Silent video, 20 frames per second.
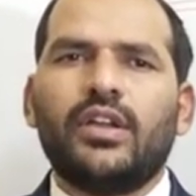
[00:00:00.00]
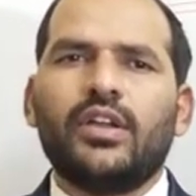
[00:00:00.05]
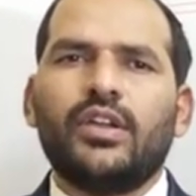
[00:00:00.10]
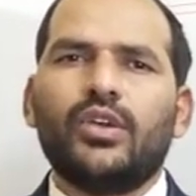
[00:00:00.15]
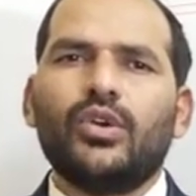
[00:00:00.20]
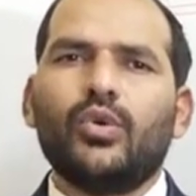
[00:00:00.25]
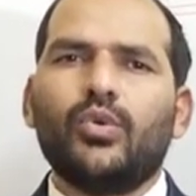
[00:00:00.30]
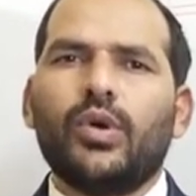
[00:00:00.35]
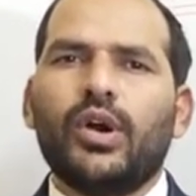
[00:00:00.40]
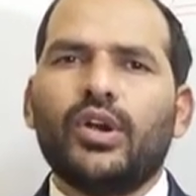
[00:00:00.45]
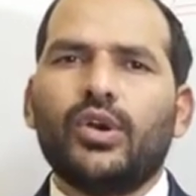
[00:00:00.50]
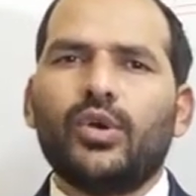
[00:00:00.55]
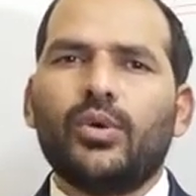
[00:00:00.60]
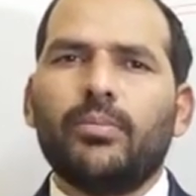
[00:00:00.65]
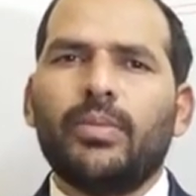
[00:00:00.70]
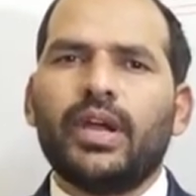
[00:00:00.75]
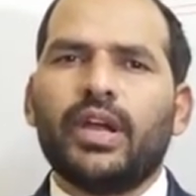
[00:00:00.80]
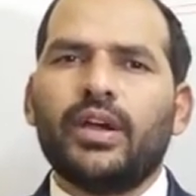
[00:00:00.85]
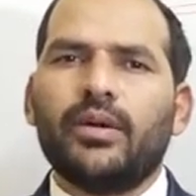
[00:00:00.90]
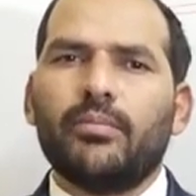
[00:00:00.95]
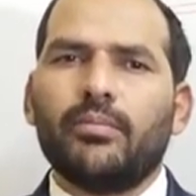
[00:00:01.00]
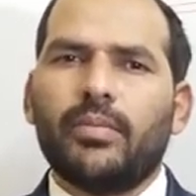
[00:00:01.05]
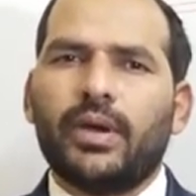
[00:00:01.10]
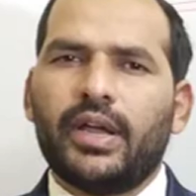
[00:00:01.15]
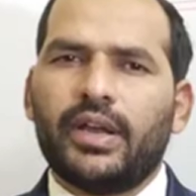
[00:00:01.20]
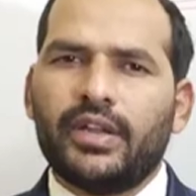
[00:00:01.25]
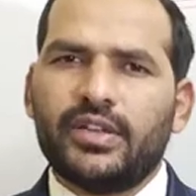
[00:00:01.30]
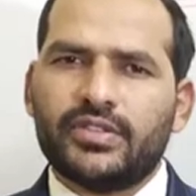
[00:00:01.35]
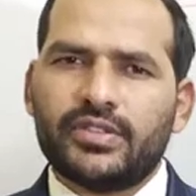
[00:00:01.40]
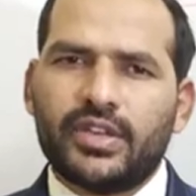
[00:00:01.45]
you want to become
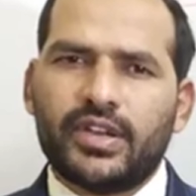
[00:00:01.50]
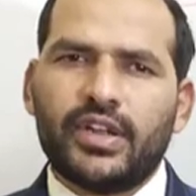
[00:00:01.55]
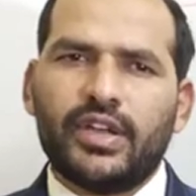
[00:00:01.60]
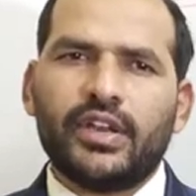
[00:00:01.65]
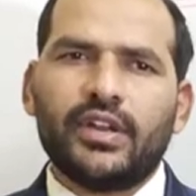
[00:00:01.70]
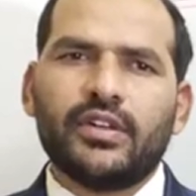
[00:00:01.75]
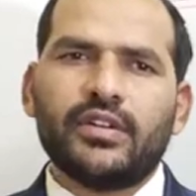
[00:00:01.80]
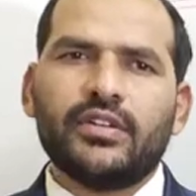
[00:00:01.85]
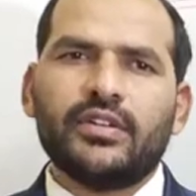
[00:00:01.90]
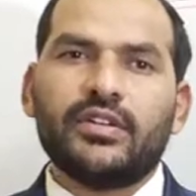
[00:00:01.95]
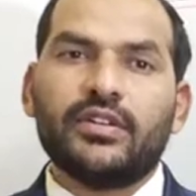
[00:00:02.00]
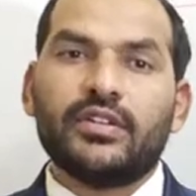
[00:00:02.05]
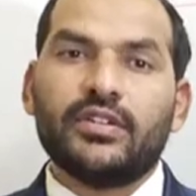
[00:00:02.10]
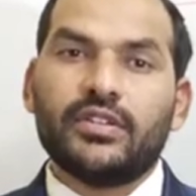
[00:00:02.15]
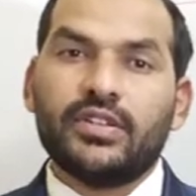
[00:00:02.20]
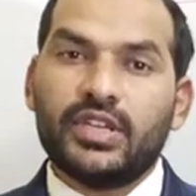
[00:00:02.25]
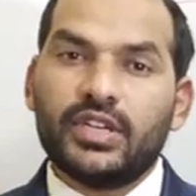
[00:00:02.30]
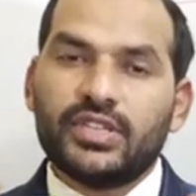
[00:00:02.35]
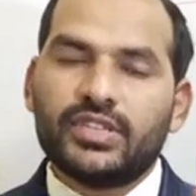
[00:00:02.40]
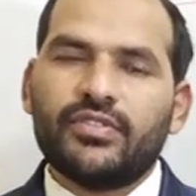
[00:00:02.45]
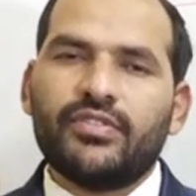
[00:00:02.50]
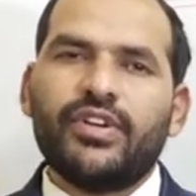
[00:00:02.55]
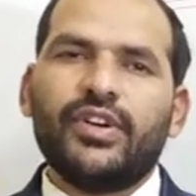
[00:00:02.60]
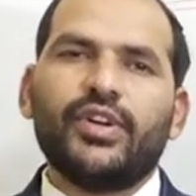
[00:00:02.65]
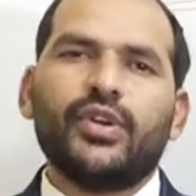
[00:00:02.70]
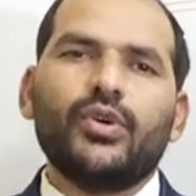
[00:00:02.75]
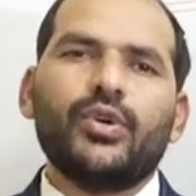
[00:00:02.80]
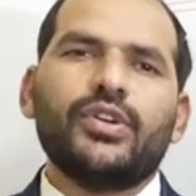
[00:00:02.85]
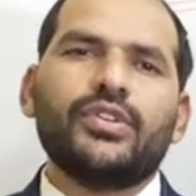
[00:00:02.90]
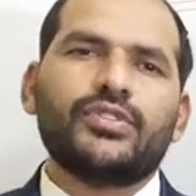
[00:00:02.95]
an engineer, this
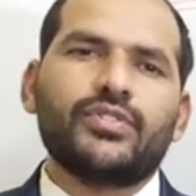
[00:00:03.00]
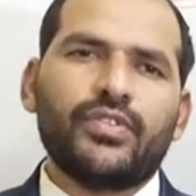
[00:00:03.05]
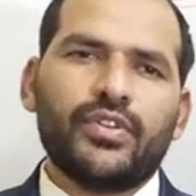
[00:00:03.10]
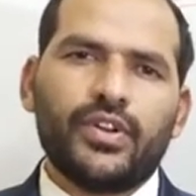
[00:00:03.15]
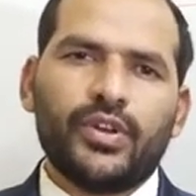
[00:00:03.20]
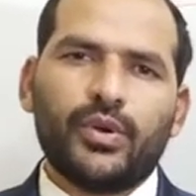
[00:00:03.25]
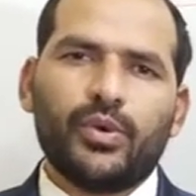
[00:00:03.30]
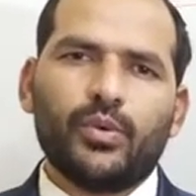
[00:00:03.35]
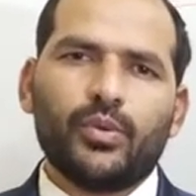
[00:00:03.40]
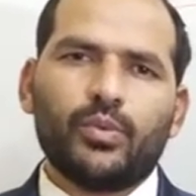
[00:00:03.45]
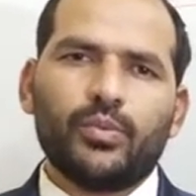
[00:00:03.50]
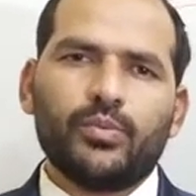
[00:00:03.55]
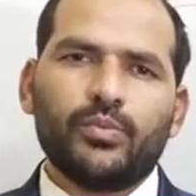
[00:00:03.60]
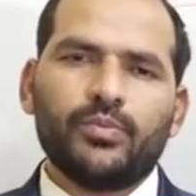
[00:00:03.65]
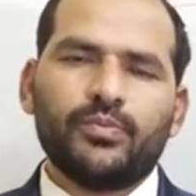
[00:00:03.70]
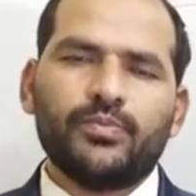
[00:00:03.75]
video is for you.